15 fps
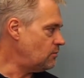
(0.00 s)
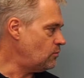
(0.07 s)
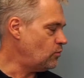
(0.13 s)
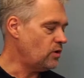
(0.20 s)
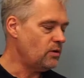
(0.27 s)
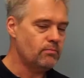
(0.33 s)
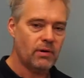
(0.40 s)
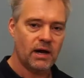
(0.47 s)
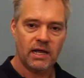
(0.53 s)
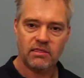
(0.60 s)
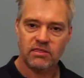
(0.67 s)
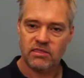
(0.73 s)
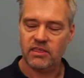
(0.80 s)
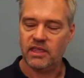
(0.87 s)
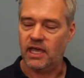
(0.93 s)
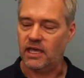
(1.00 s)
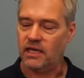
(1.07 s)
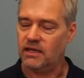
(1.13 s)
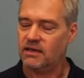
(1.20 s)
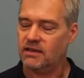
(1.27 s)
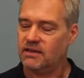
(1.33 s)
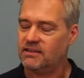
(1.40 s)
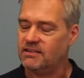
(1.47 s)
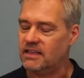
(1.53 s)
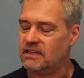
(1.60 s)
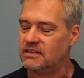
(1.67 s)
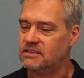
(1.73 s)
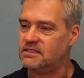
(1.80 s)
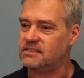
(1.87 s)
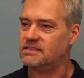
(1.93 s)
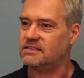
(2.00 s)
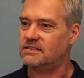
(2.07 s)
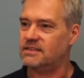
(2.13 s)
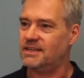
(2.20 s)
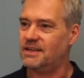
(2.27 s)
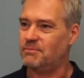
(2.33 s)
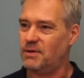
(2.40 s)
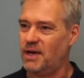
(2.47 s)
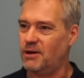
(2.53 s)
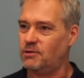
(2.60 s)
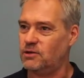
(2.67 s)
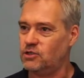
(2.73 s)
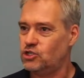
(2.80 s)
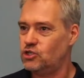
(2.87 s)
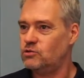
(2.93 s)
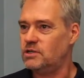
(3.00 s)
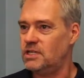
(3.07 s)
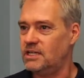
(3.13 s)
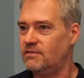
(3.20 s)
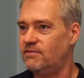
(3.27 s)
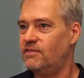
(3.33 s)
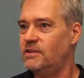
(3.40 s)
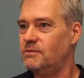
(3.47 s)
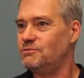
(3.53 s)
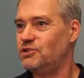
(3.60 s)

we might think that this is about a shooting, a film